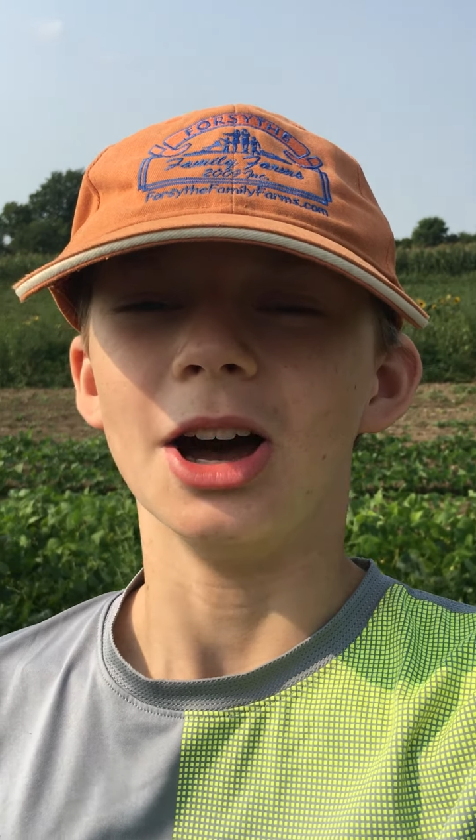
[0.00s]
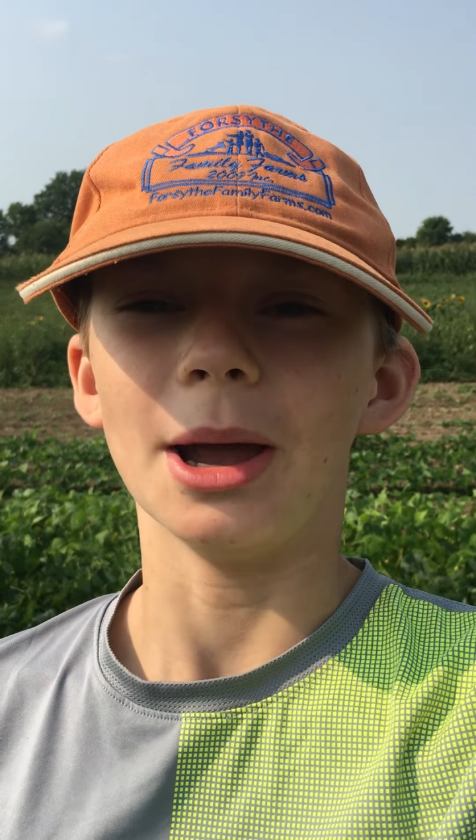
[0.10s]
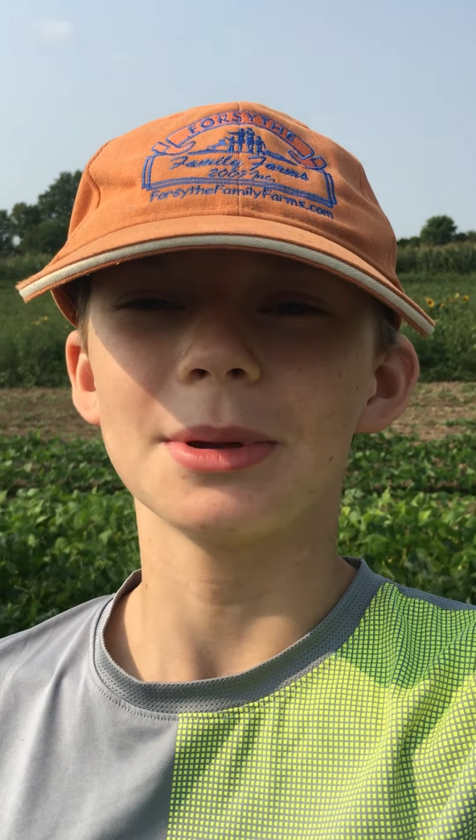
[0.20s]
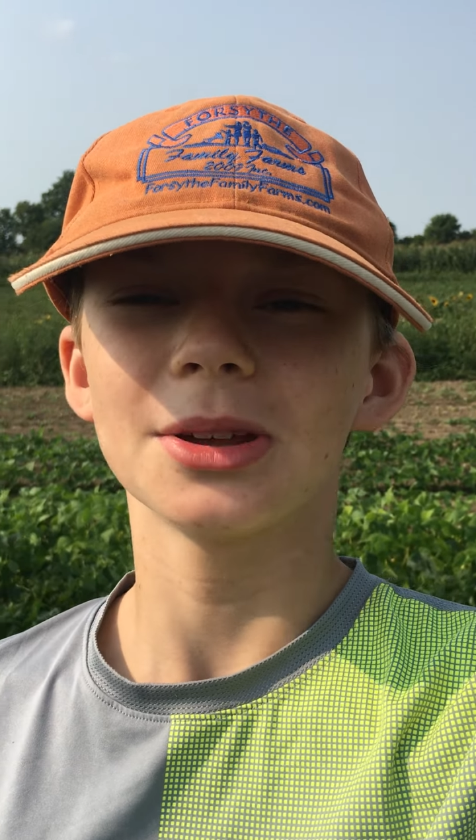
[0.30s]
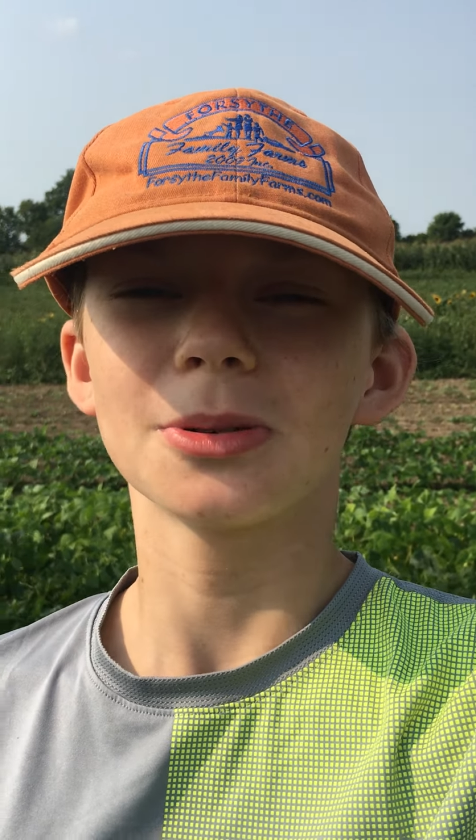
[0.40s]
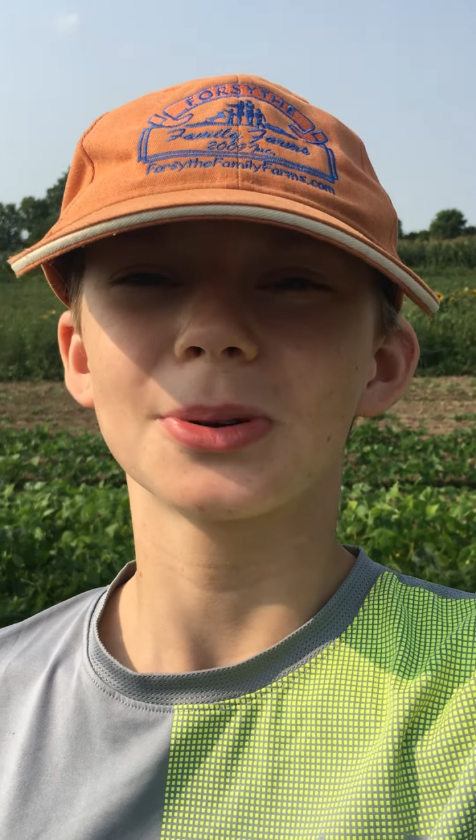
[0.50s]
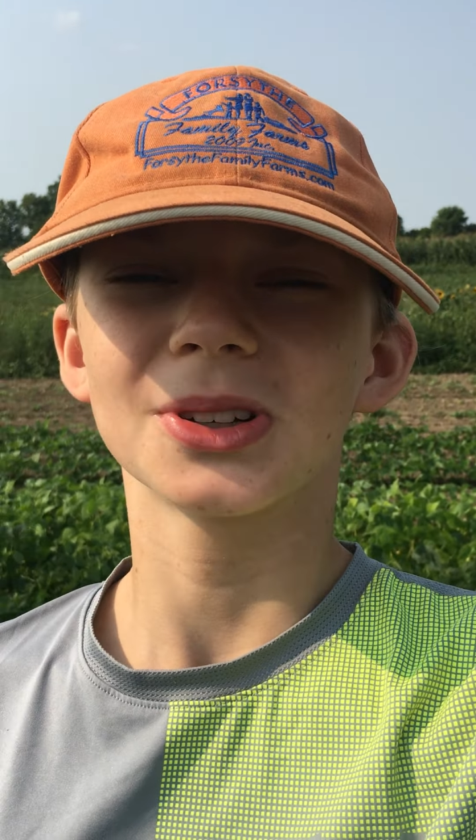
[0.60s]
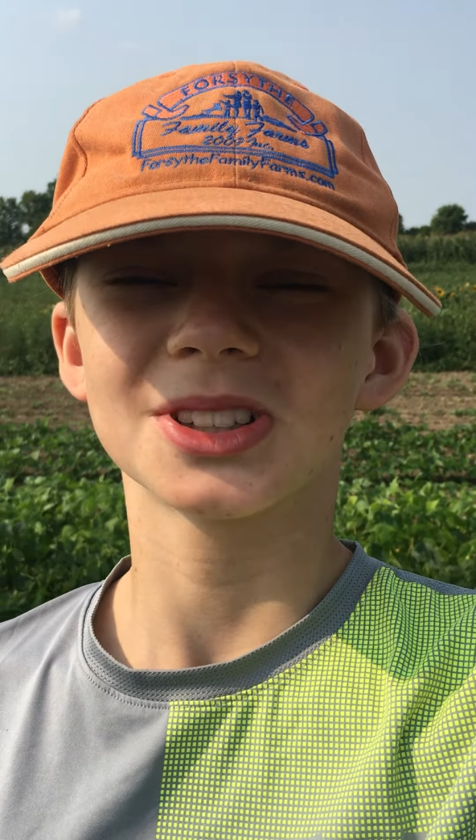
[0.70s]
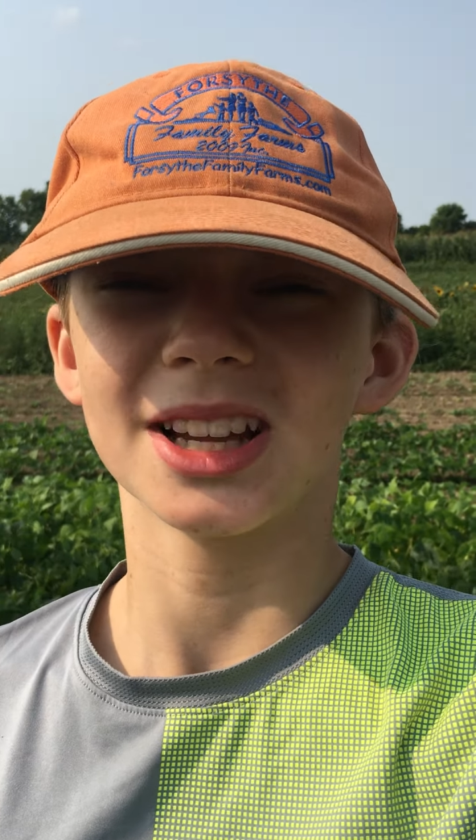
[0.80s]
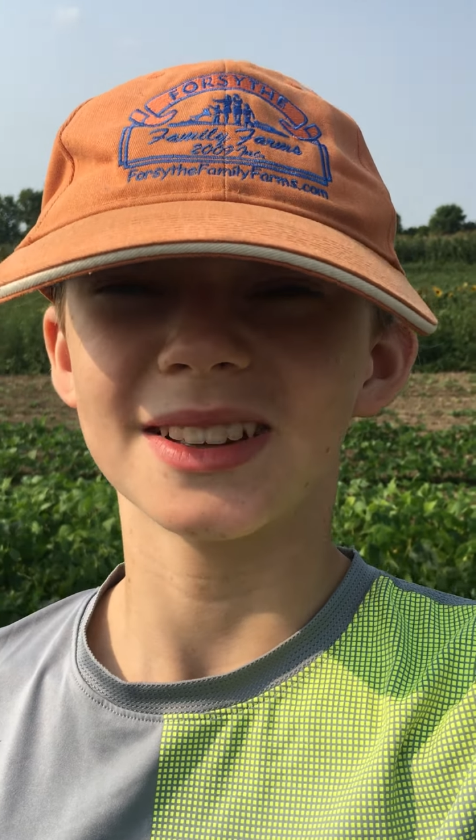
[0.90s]
I'm Kid
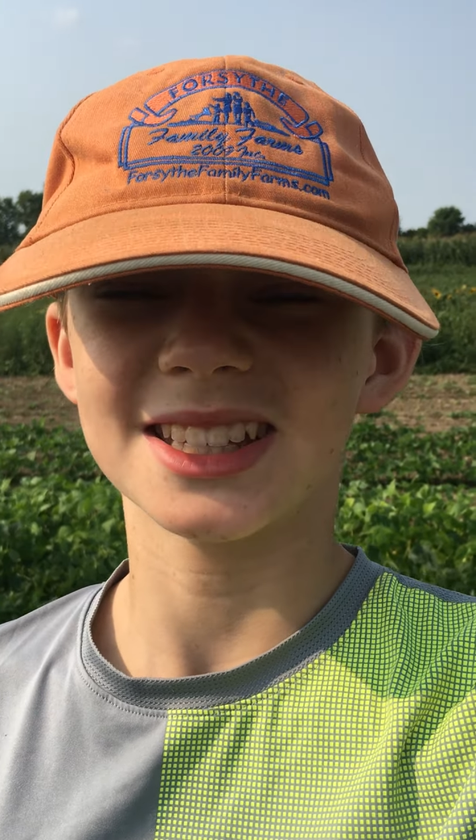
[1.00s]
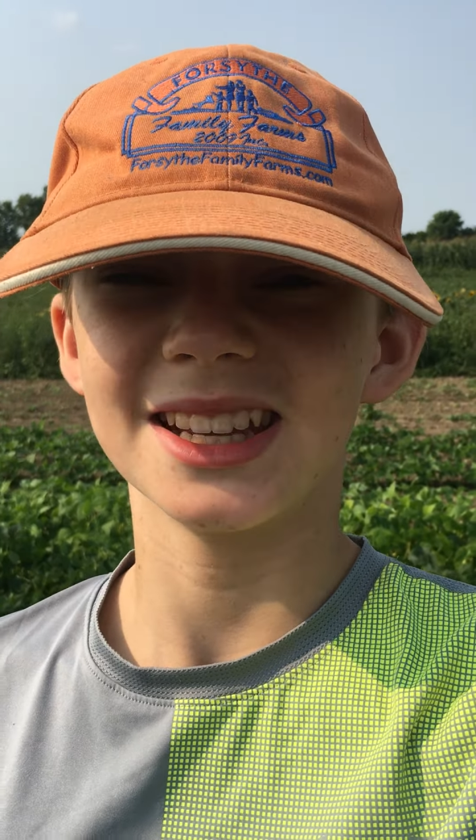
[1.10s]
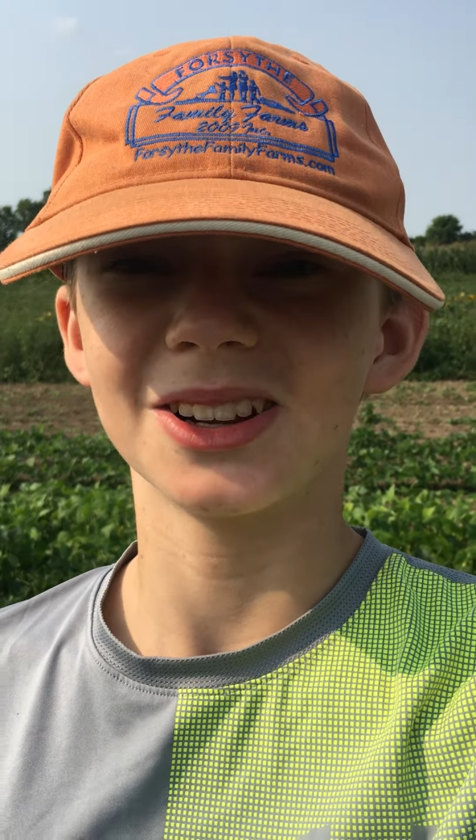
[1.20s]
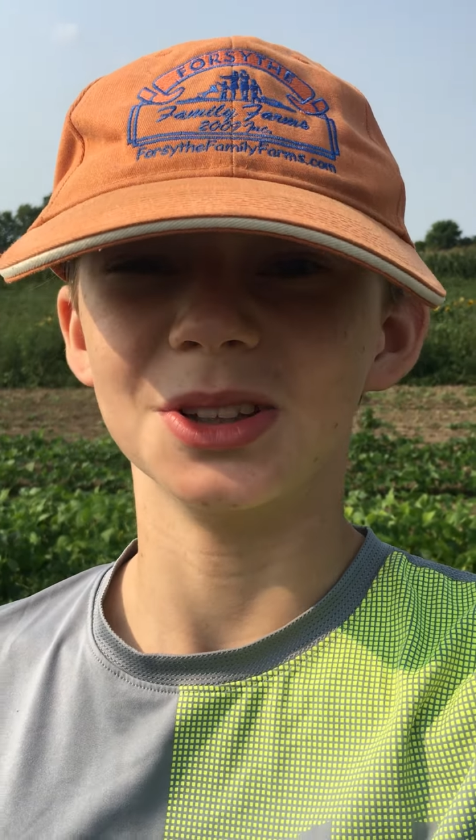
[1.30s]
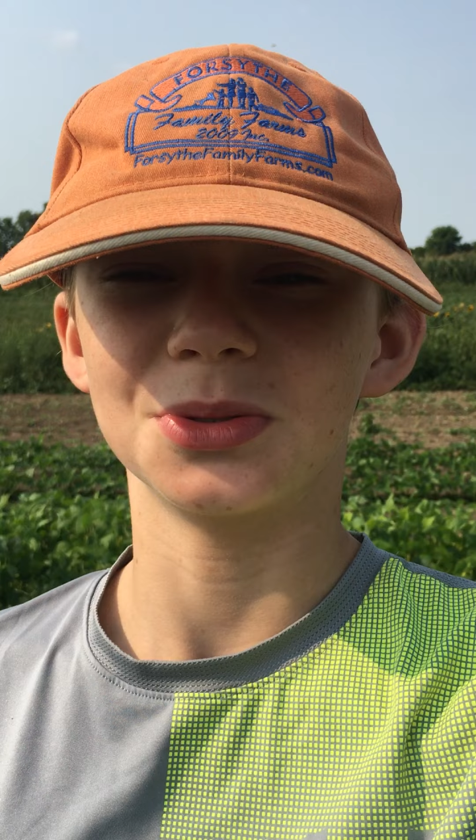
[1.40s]
Reporter Thomas here in